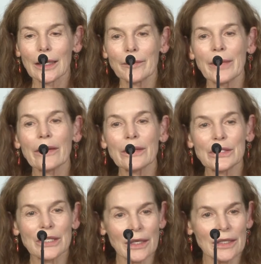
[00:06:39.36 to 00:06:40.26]
Mary
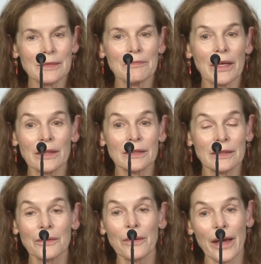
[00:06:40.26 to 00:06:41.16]
Shelley's mother's
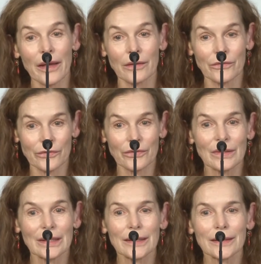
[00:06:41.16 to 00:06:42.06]
grave,
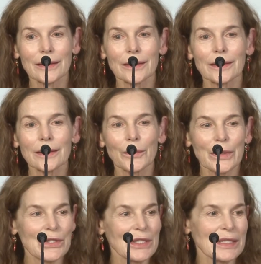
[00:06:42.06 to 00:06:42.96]

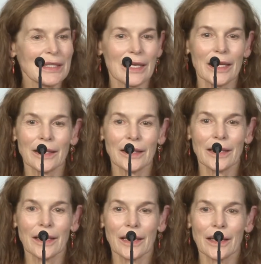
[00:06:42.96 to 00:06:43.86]
which is
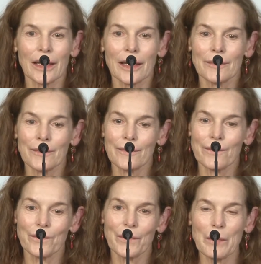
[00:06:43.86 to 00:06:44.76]
in
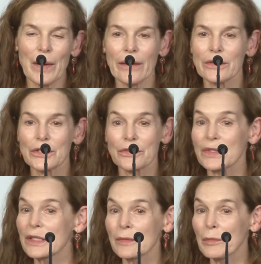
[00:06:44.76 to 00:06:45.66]
the parish of
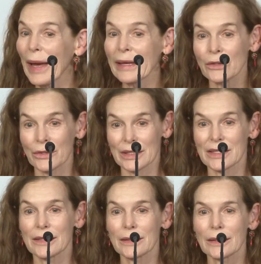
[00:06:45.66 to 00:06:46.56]
St.
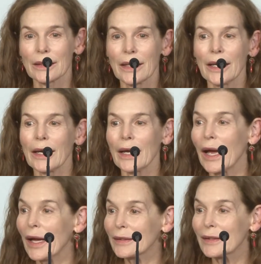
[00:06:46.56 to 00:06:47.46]
Pancras.
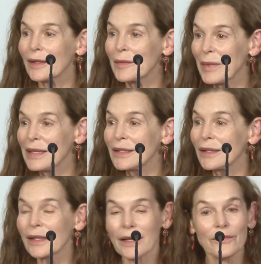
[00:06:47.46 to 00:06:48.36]
And
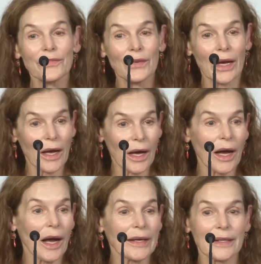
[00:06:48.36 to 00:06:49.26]
amazingly enough,
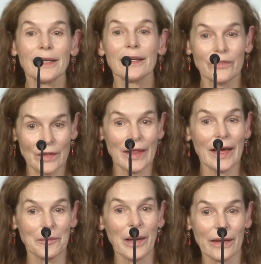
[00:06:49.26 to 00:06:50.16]
I live in
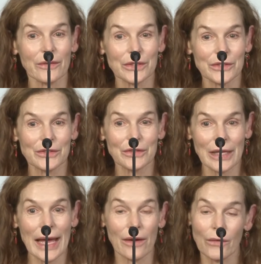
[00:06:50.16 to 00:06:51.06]
that parish
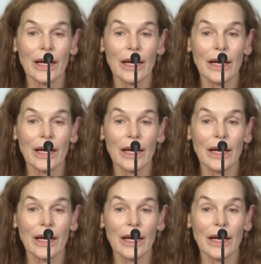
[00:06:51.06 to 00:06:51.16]
now.